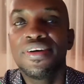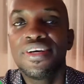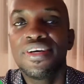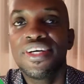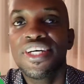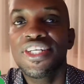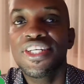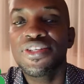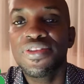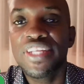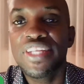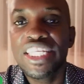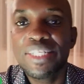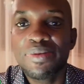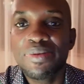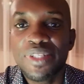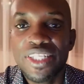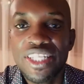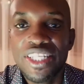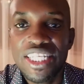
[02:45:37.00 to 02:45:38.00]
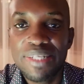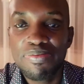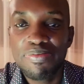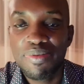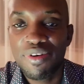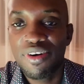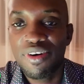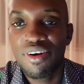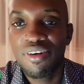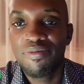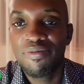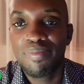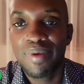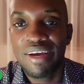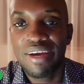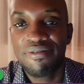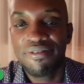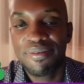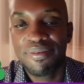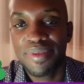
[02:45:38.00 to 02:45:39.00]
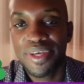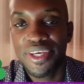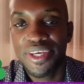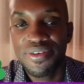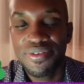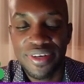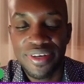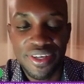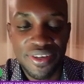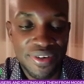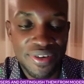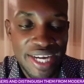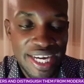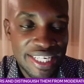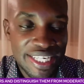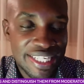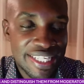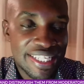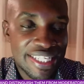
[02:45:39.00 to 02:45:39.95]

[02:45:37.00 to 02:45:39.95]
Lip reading: so this pro golf player from the United